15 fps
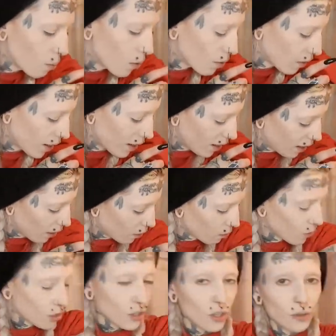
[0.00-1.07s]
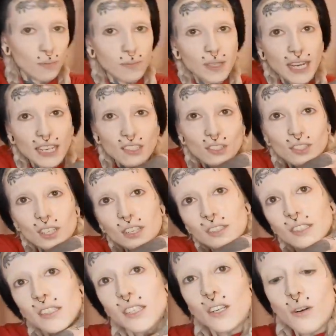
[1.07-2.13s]
We're running out of room. Gotta
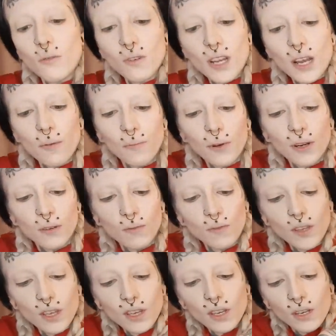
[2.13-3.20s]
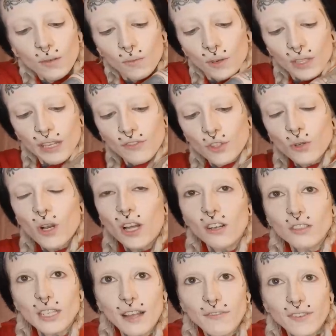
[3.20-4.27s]
start going up. We don't, we only have two
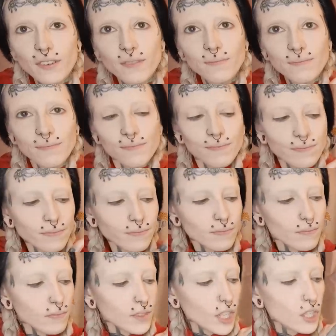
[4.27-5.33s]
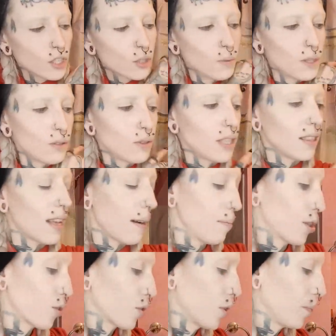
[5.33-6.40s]
colors left. So we don't need
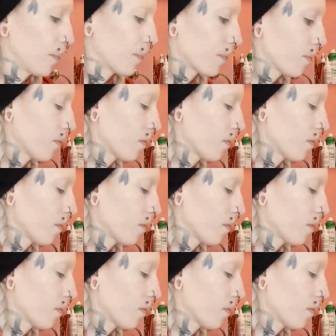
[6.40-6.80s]
that much room.